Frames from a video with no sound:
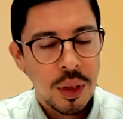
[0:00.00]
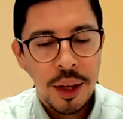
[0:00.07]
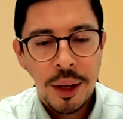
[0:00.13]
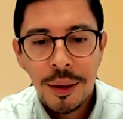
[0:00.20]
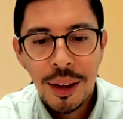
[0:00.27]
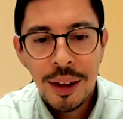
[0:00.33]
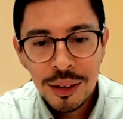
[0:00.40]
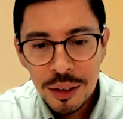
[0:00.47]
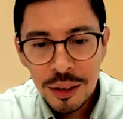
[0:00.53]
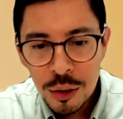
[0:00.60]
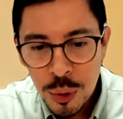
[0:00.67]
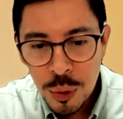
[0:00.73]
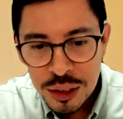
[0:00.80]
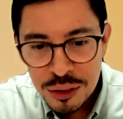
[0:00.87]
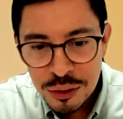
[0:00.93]
Uh, and
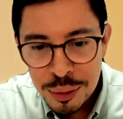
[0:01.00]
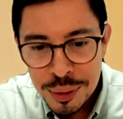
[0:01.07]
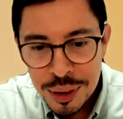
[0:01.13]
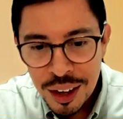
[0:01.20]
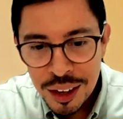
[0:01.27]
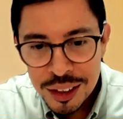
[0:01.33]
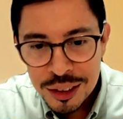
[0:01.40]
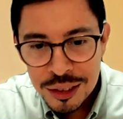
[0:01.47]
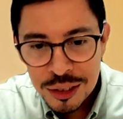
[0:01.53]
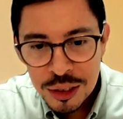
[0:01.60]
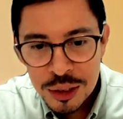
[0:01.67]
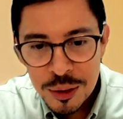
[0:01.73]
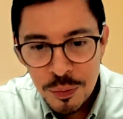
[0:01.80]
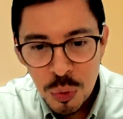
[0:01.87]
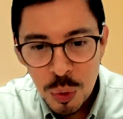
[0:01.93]
question from the
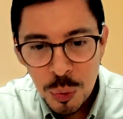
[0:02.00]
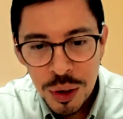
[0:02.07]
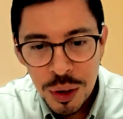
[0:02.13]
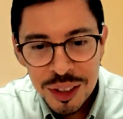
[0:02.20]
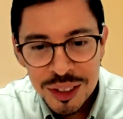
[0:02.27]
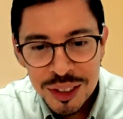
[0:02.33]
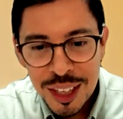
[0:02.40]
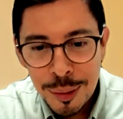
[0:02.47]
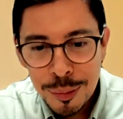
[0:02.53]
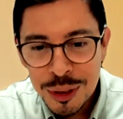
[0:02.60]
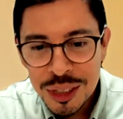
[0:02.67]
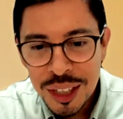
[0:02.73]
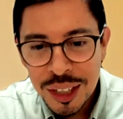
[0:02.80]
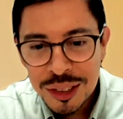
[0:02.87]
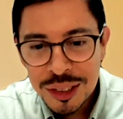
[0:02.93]
audience, what does
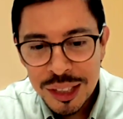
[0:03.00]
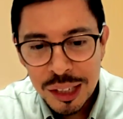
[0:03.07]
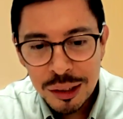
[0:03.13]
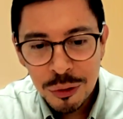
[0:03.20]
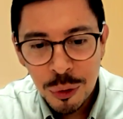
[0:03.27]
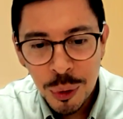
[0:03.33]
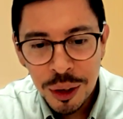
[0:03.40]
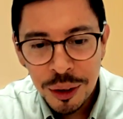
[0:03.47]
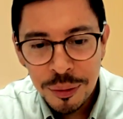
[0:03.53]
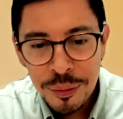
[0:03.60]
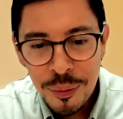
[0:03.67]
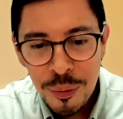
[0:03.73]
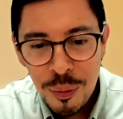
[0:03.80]
MCS stand for?